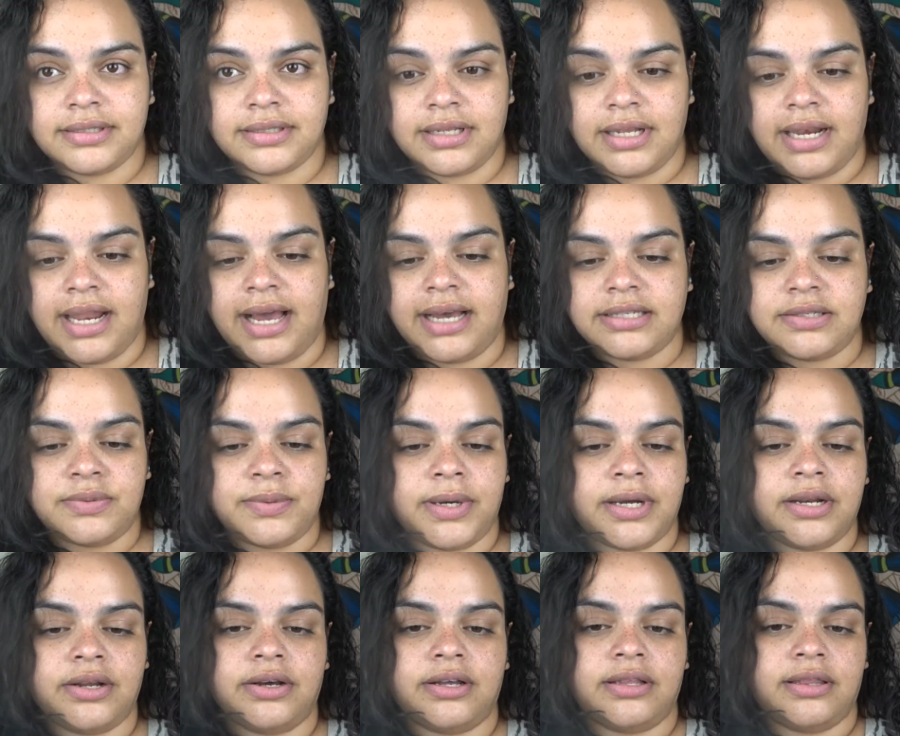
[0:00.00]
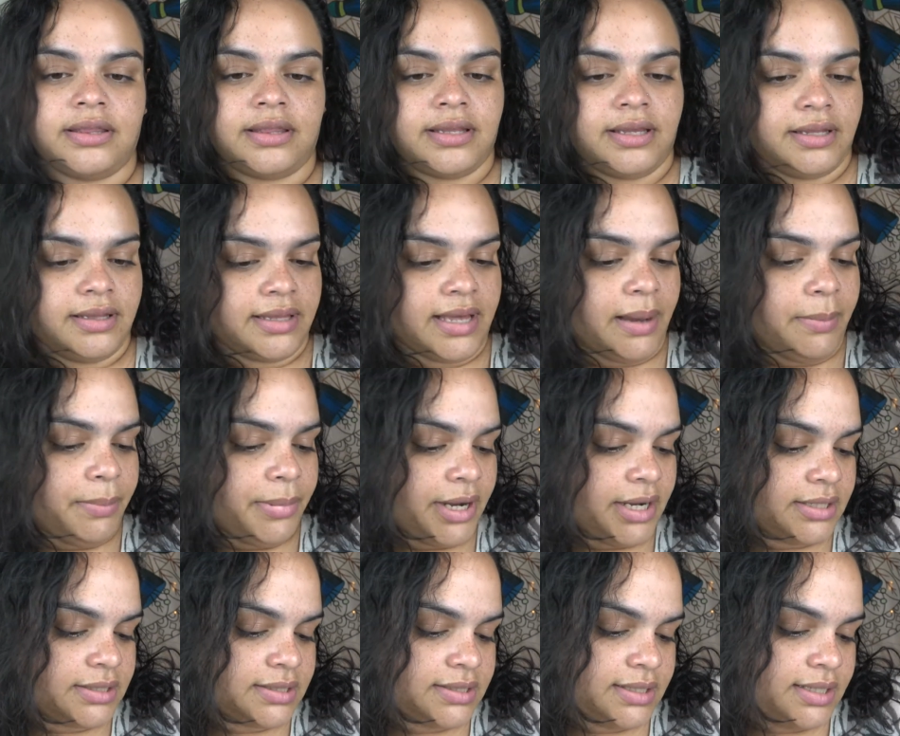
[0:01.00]
The last one in that
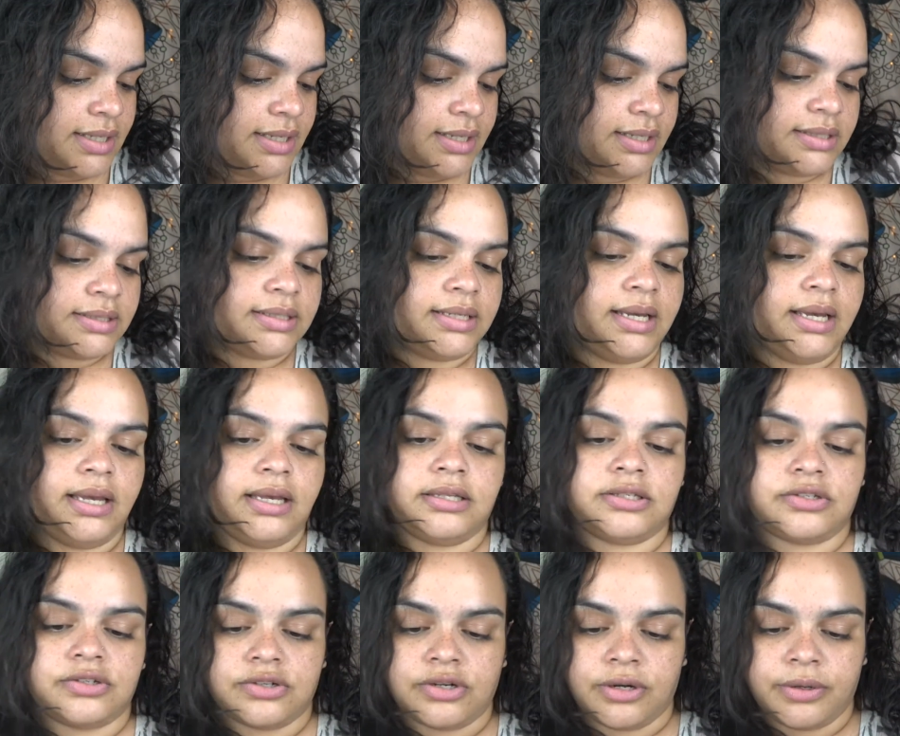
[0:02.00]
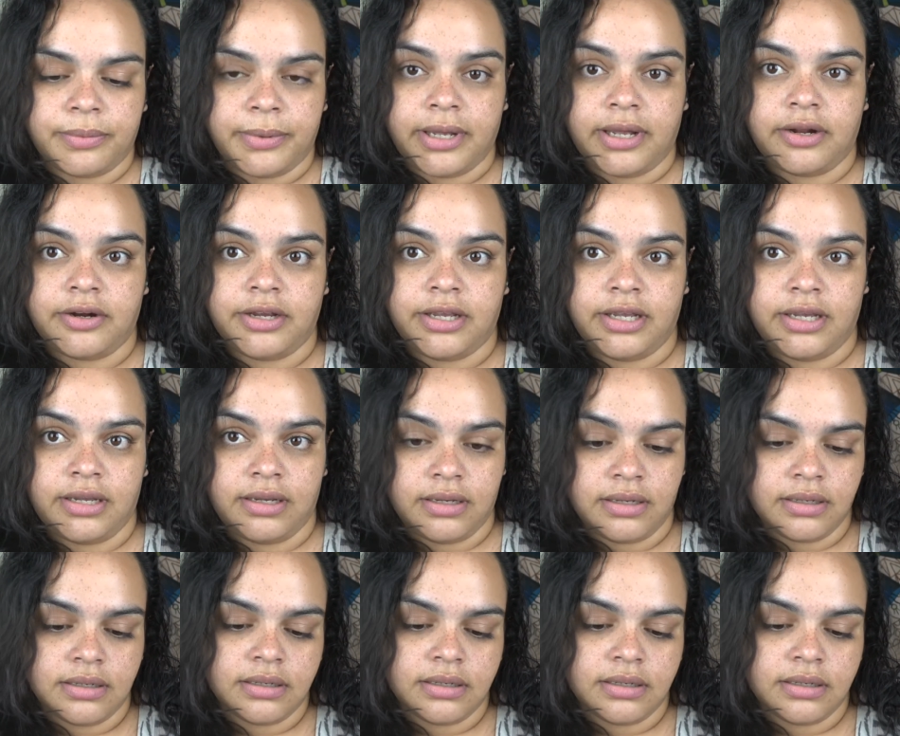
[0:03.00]
box is a strawberry